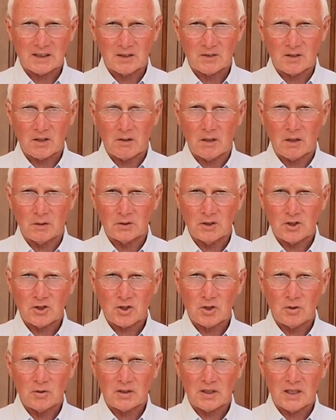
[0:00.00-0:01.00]
that there are only
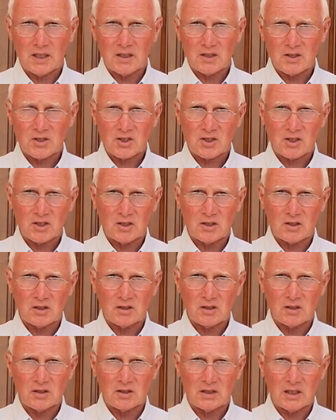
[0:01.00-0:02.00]
two things
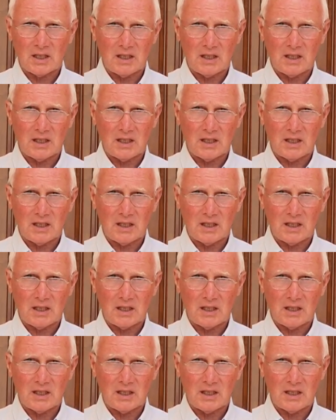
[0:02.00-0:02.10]
certain